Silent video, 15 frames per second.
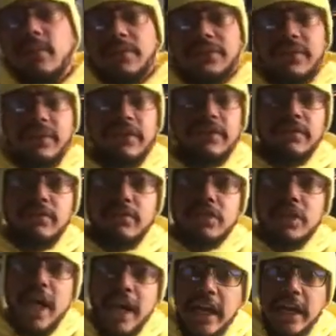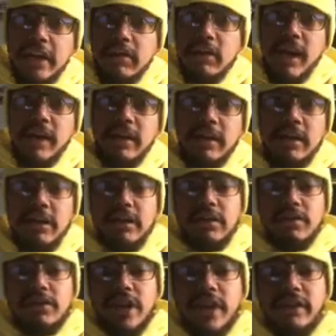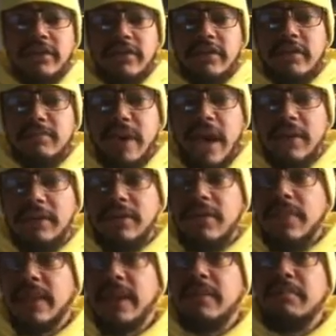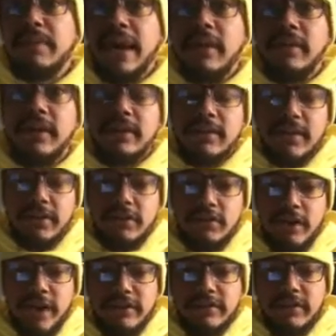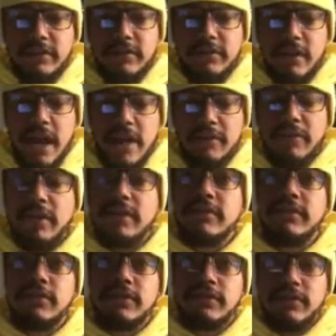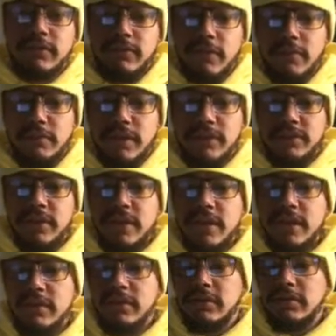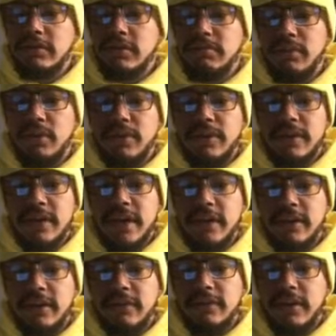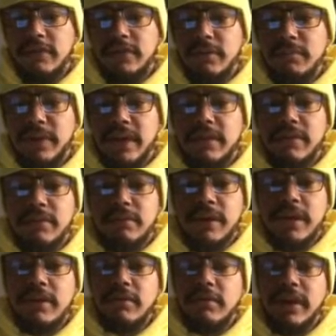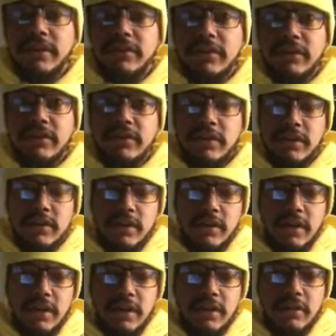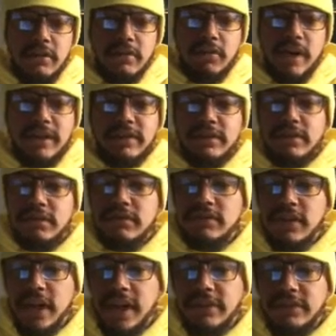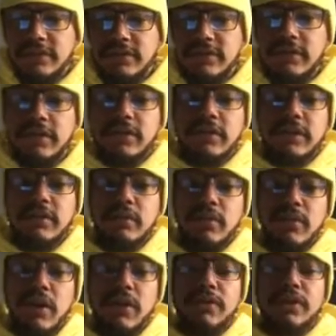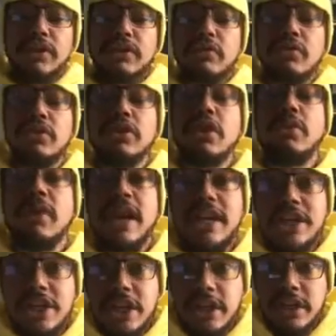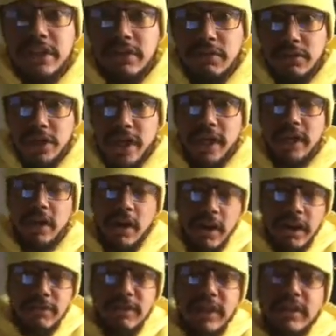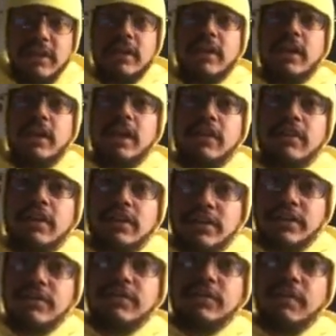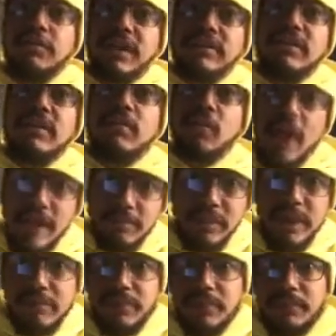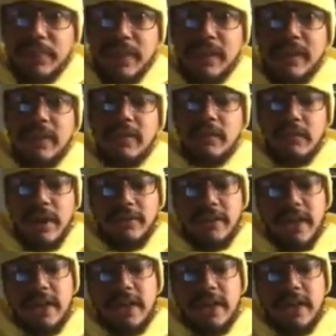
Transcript: But we see this eugenic, right? Eugenics is about impairing the traits of Africans first and foremost to support the narrative of the big three races, uh, whites, Jews, and Asians. We'll call it the U Eurasian eugenic argument. And the Jews are basically white people who have